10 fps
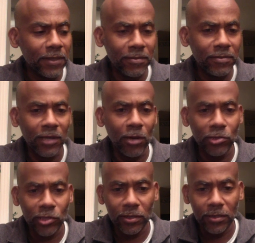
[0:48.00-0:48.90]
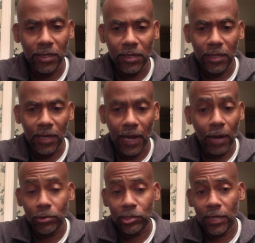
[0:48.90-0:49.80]
notion. And I
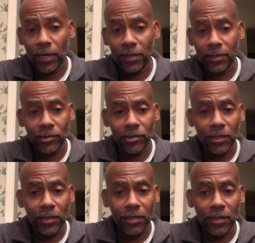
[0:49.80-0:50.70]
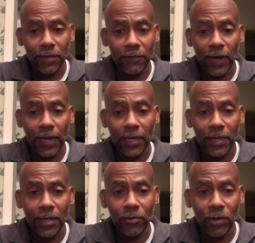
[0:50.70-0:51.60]
would challenge or invite
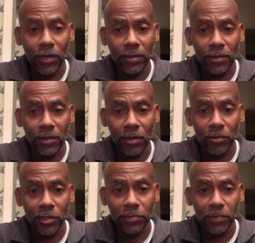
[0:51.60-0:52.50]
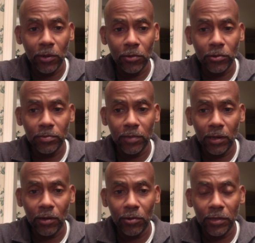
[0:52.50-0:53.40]
anyone on this post
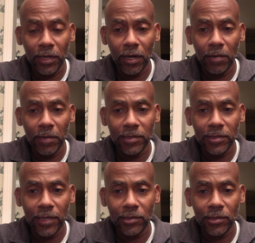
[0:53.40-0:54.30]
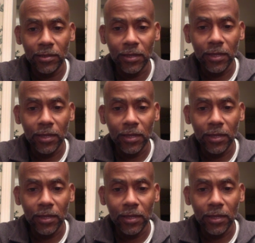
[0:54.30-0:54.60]
below in the comment section.